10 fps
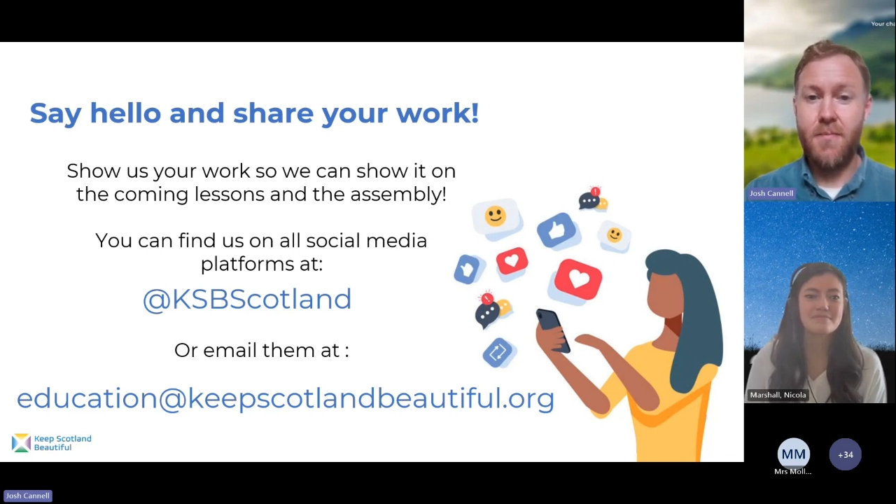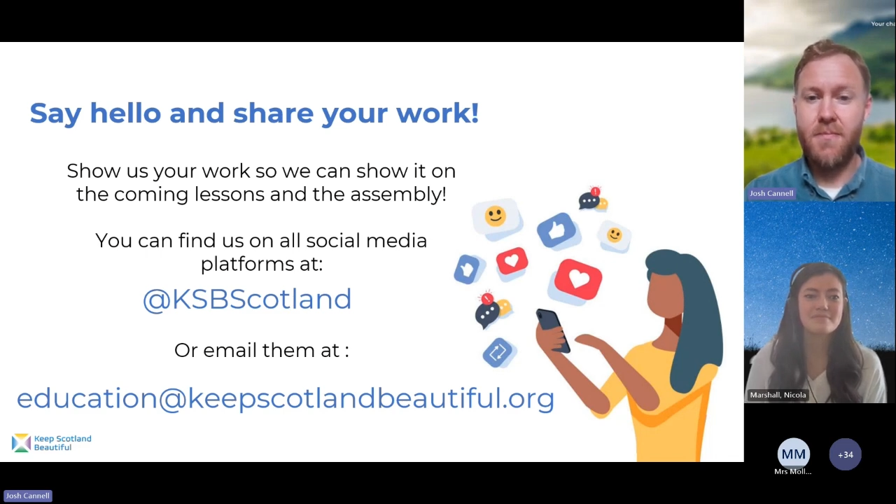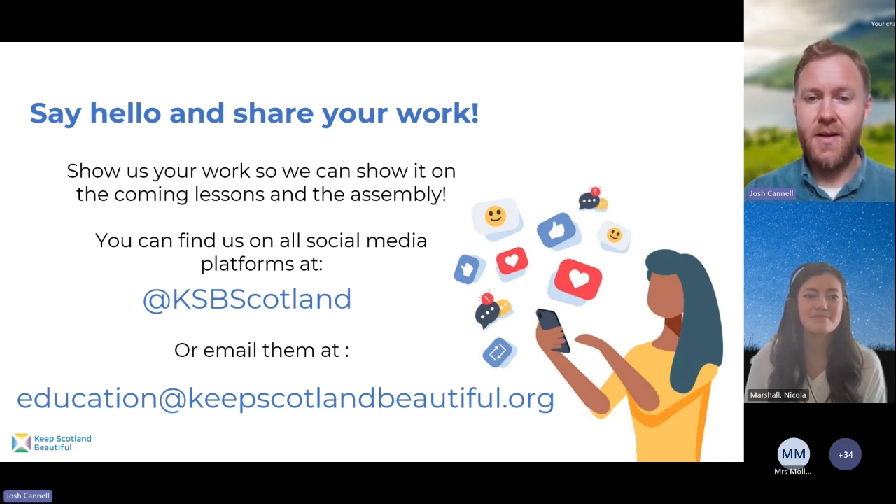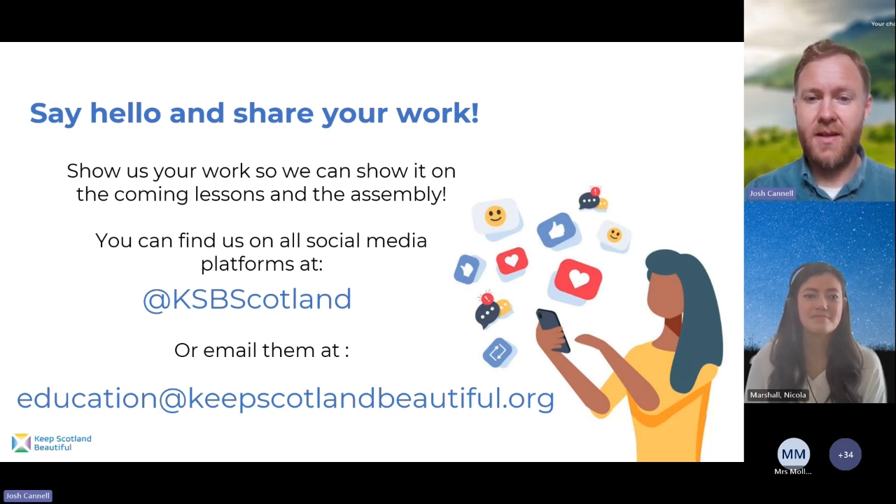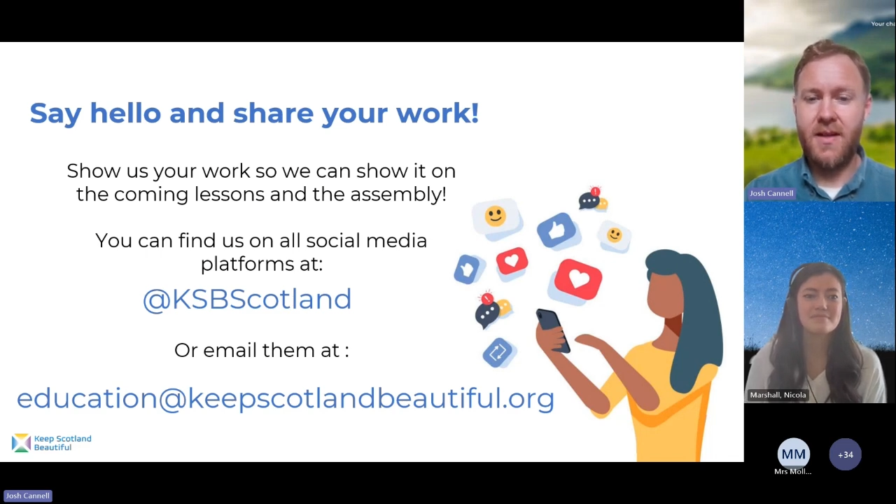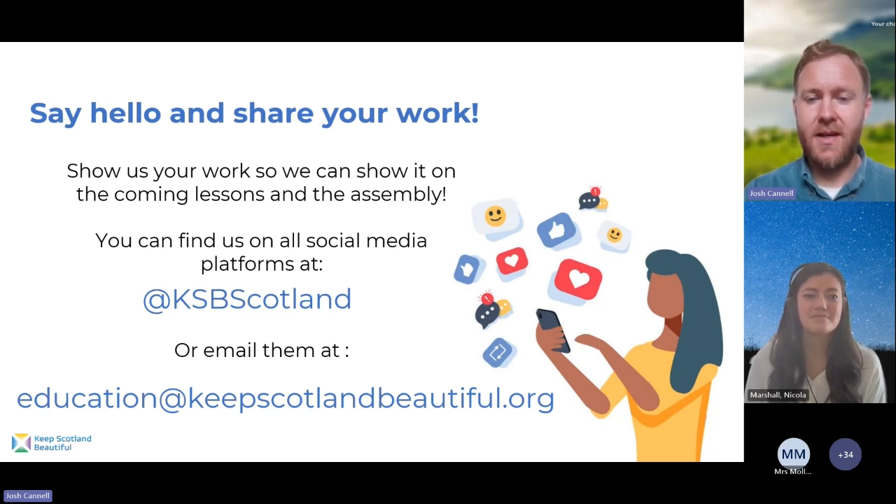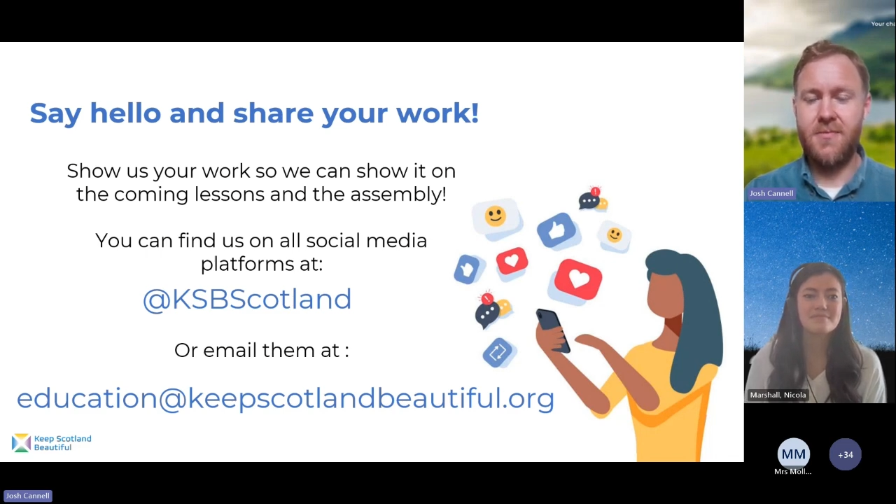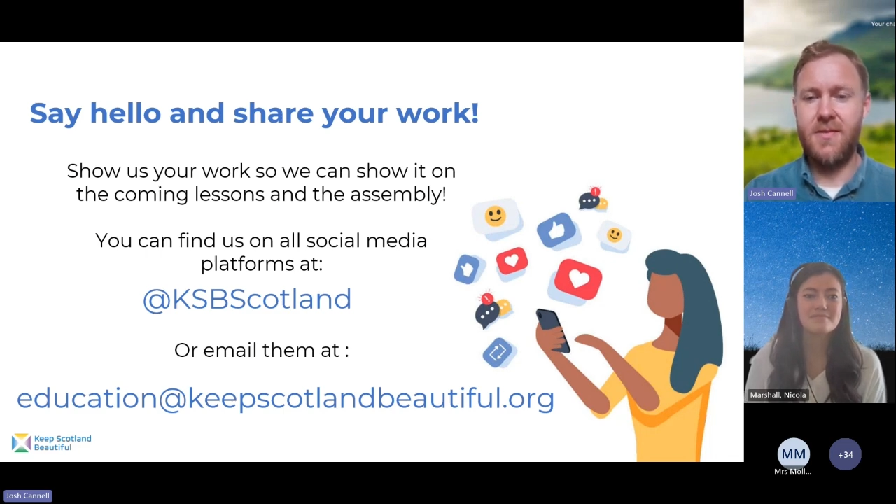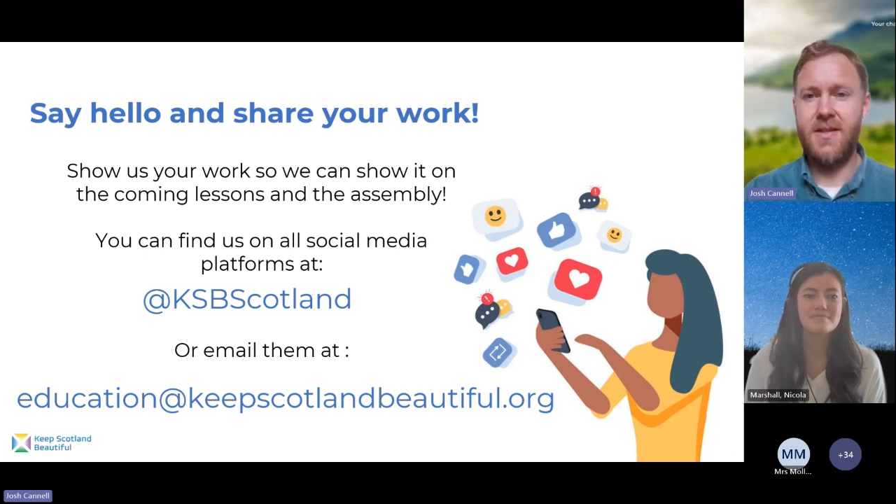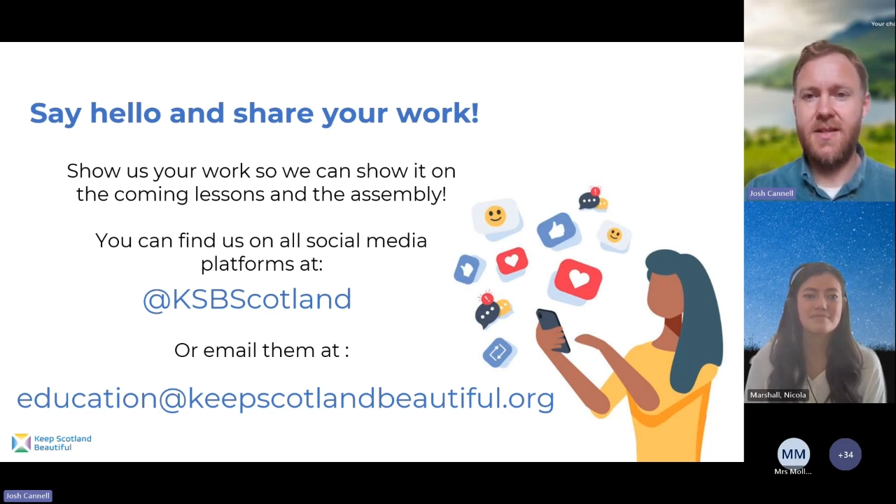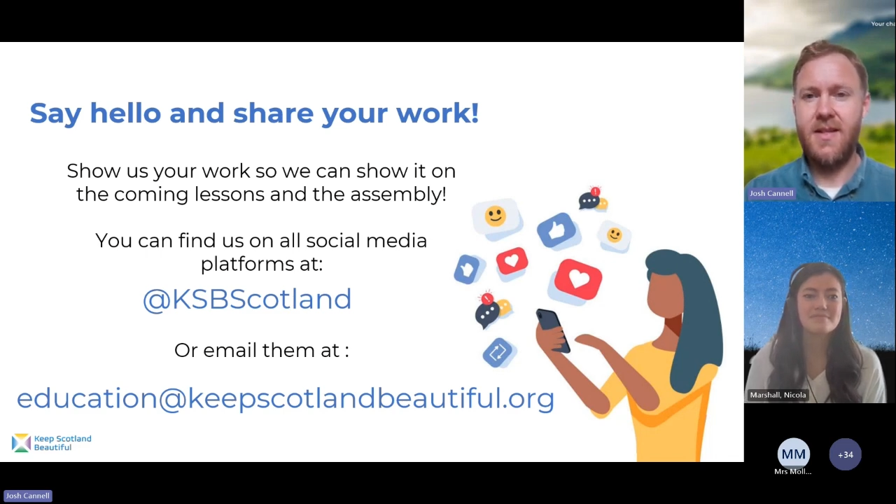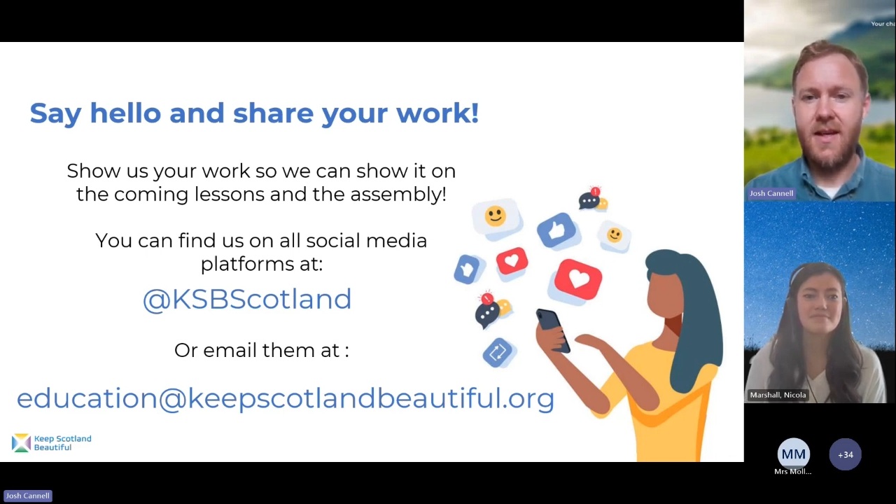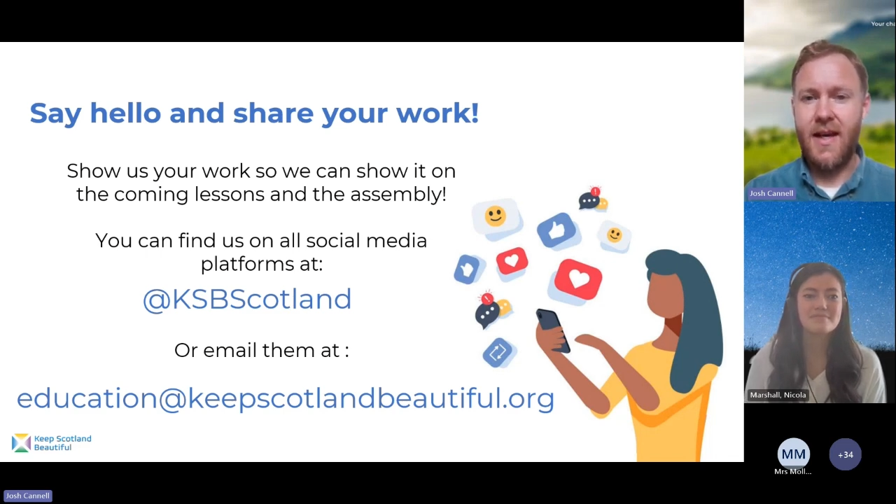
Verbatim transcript: public accounts